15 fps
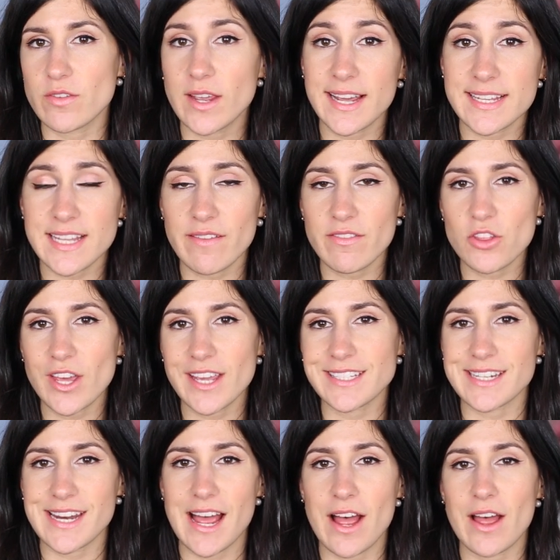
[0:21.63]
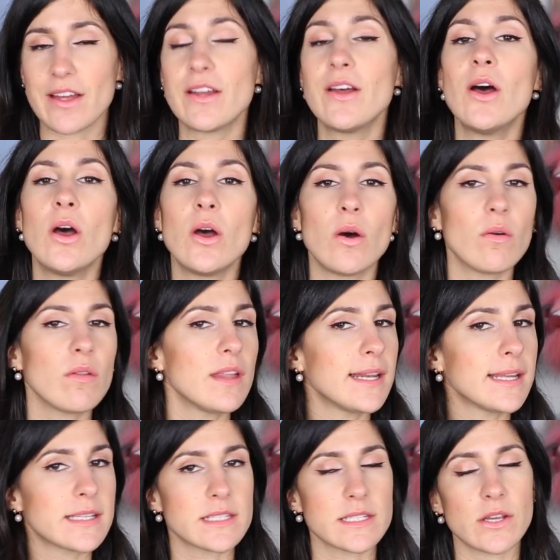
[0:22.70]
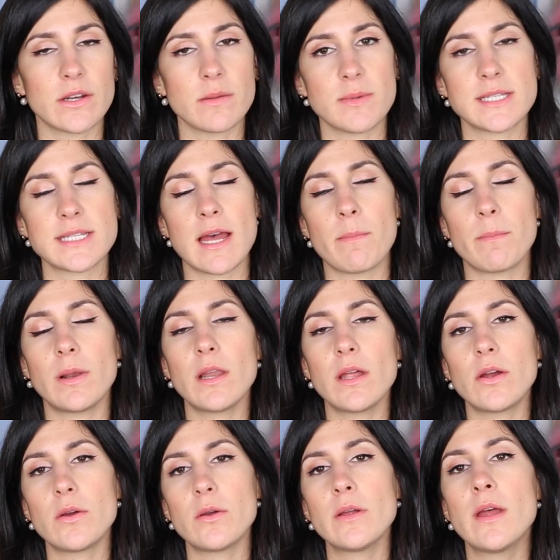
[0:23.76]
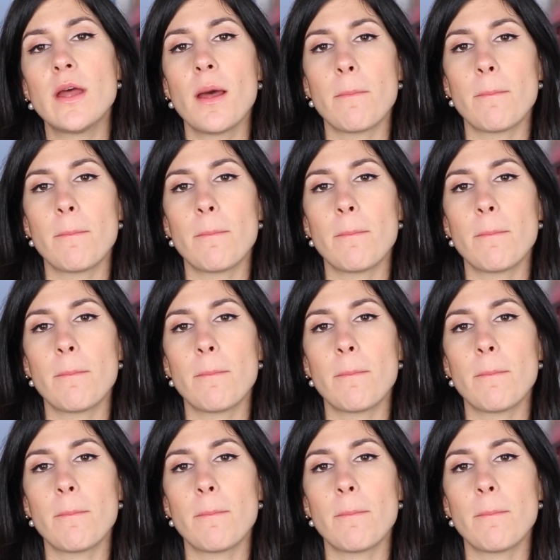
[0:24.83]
If you guys haven't checked it out, all the links are going to be down below,